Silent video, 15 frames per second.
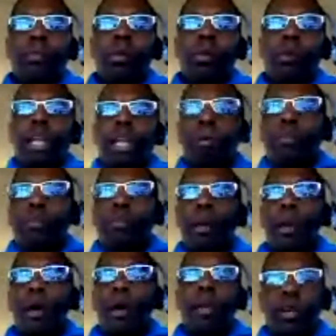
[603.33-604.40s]
Well, that's probably
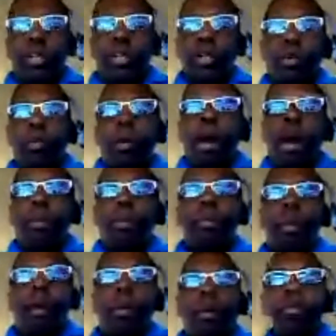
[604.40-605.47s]
going to turn into a problem.
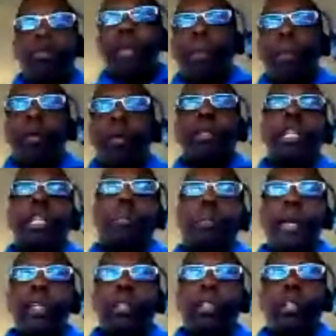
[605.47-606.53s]
But if that person
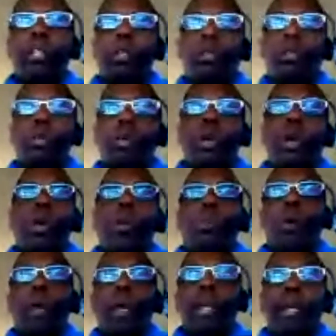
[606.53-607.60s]
explains to you
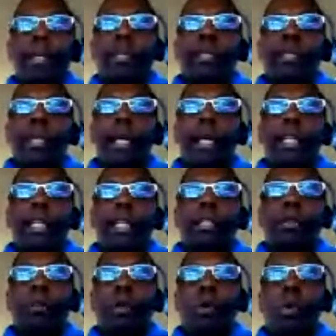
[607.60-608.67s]
what it is that's been
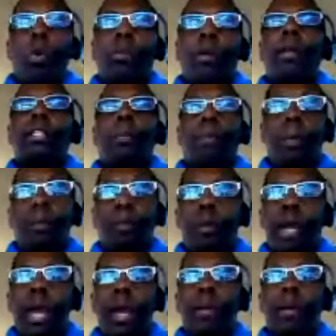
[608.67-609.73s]
going around, that some
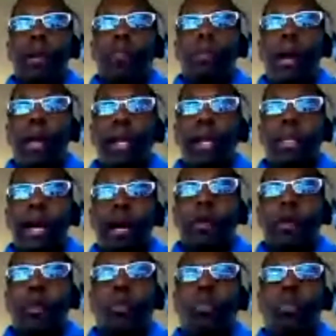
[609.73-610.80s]
people came here from out of
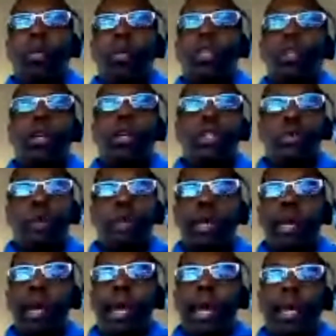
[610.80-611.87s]
town or from another country
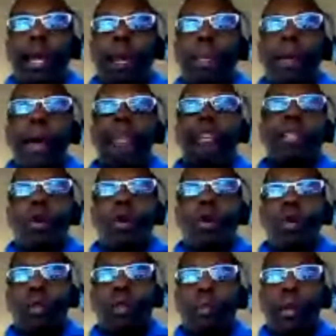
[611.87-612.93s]
and they passed along
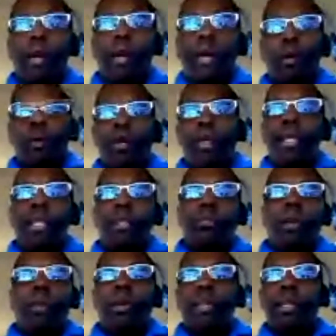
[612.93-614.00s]
some illness that's
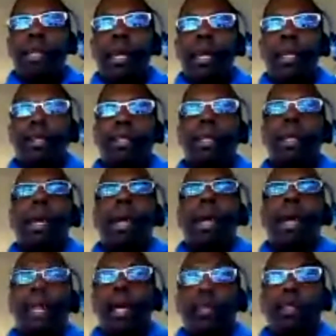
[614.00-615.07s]
very contagious, and
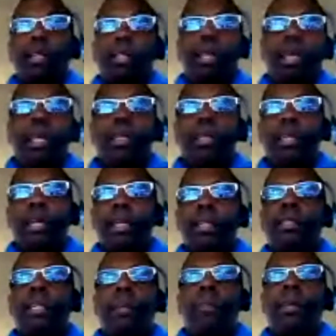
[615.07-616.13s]
that the CDC is
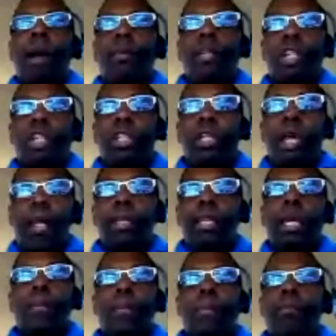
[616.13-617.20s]
giving out this shot to
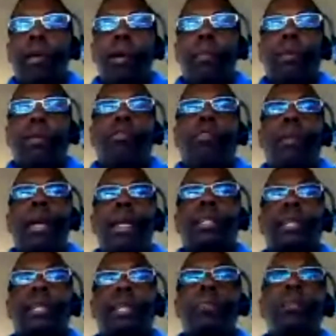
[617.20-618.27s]
keep your family from
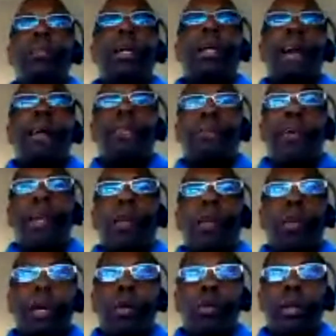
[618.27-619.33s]
catching that fatal
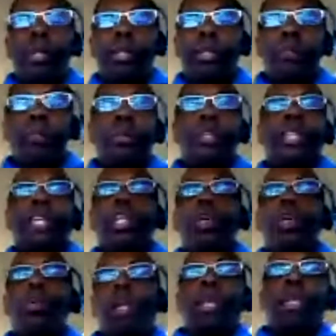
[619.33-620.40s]
illness, then you
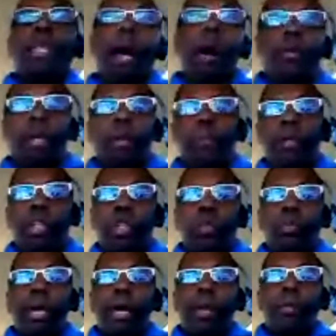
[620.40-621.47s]
will allow them to shoot
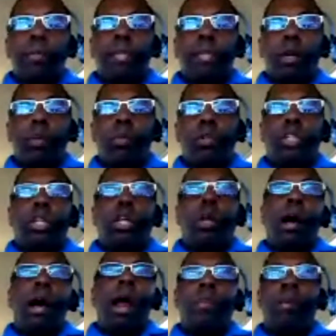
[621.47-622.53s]
that needle into your
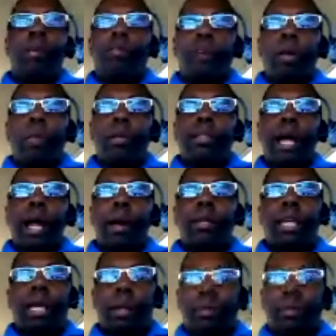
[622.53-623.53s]
arm and your family's arm to keep